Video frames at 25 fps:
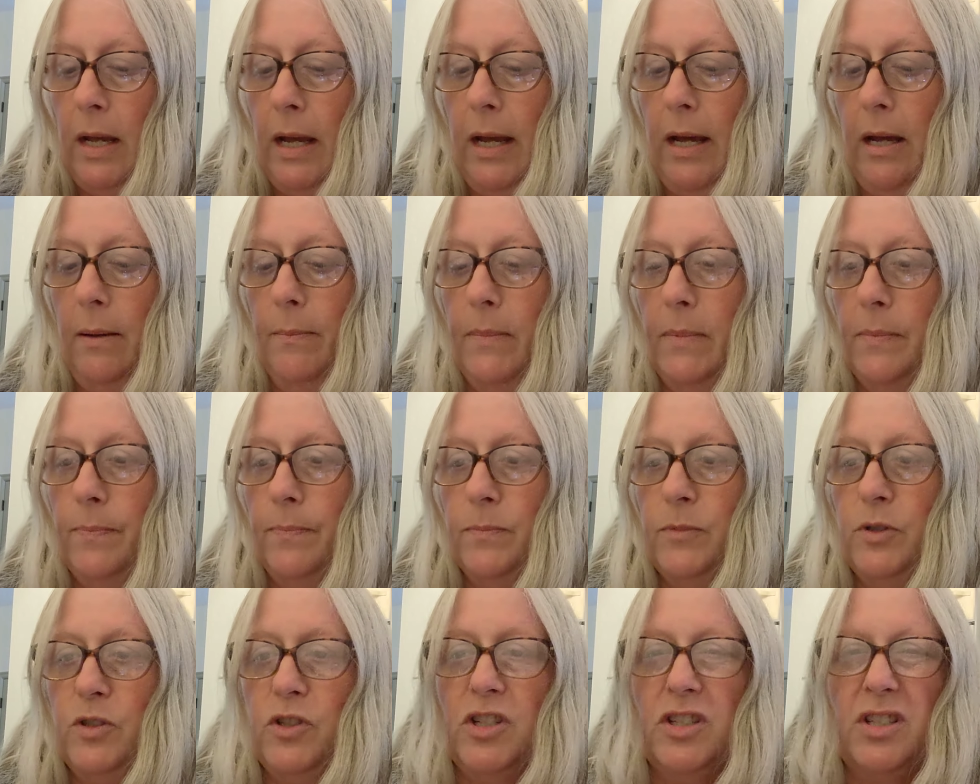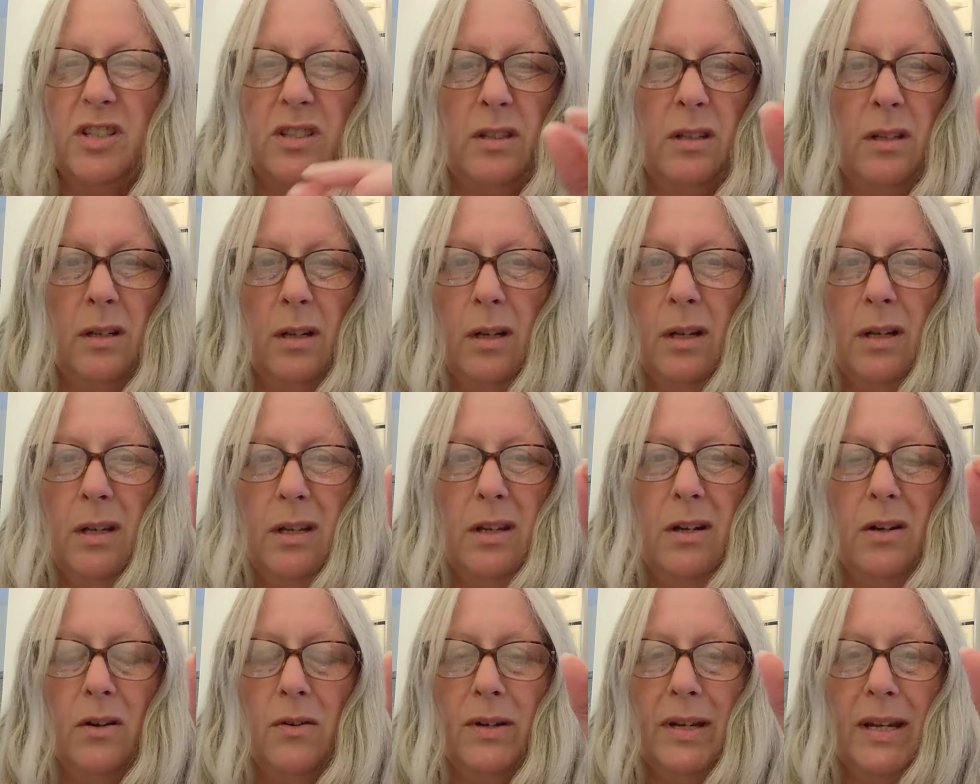
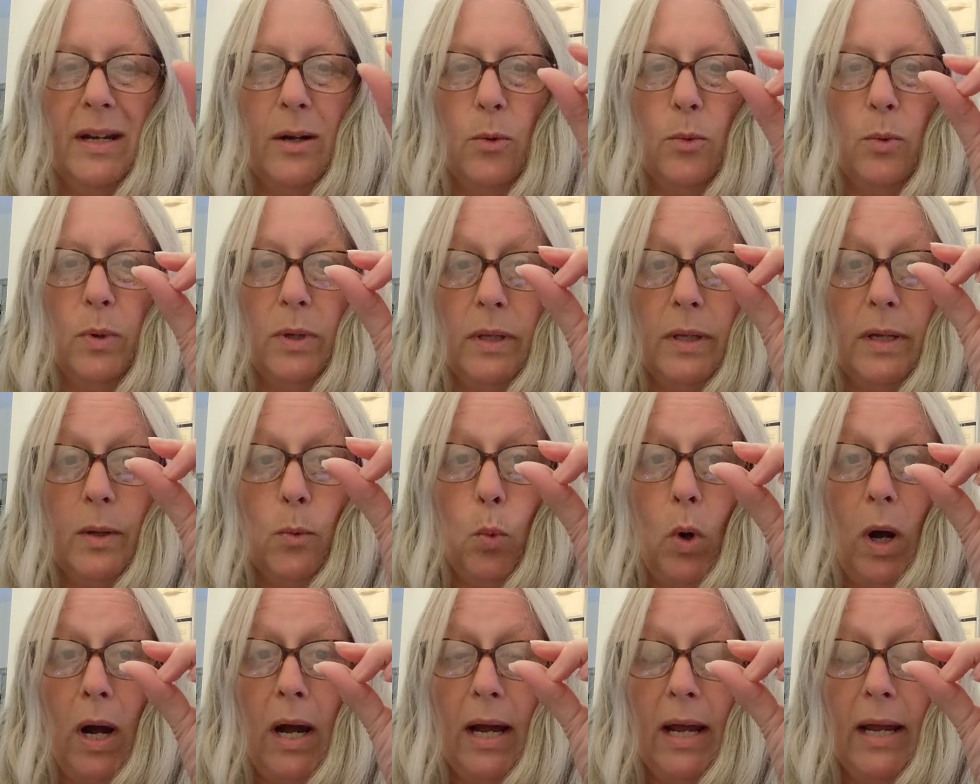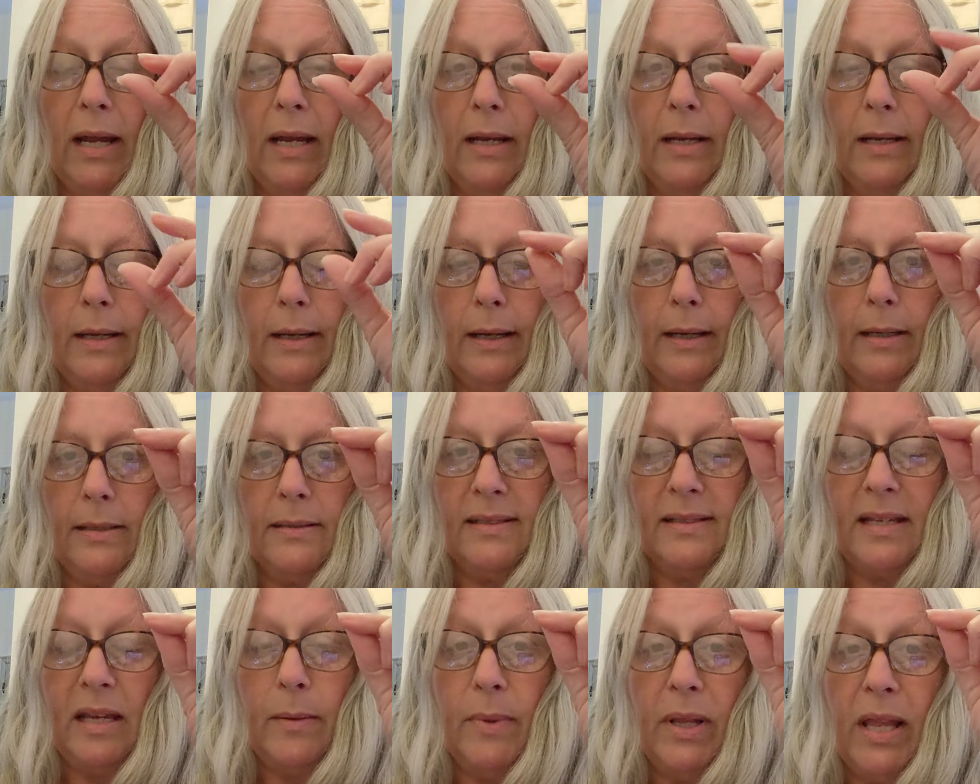You don't need a really wide
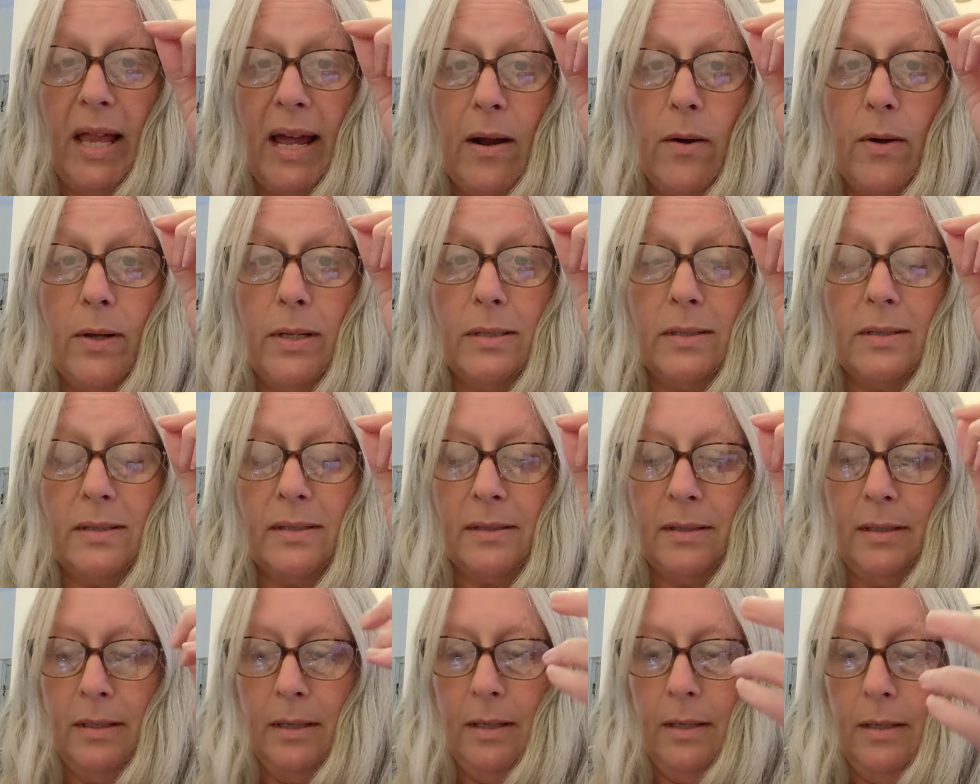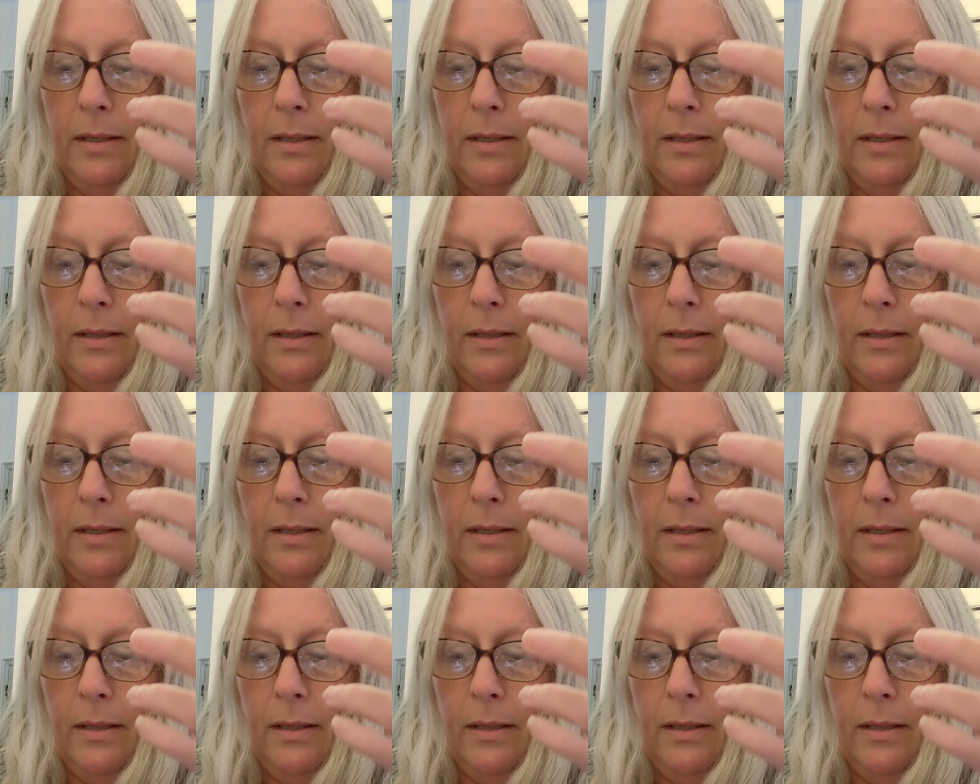seam allowance,